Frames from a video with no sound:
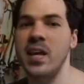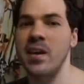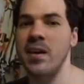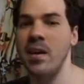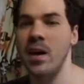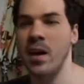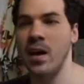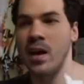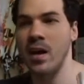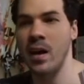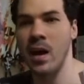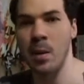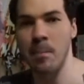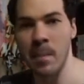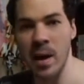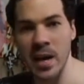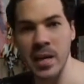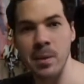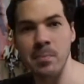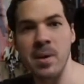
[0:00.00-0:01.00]
a
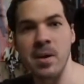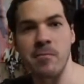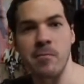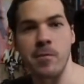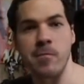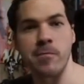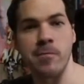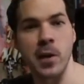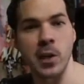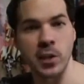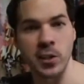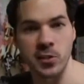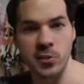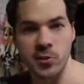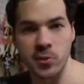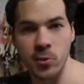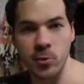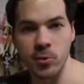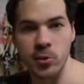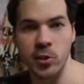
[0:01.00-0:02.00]
monument for fallen
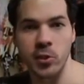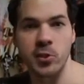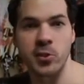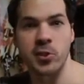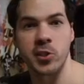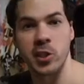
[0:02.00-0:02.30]
soldiers,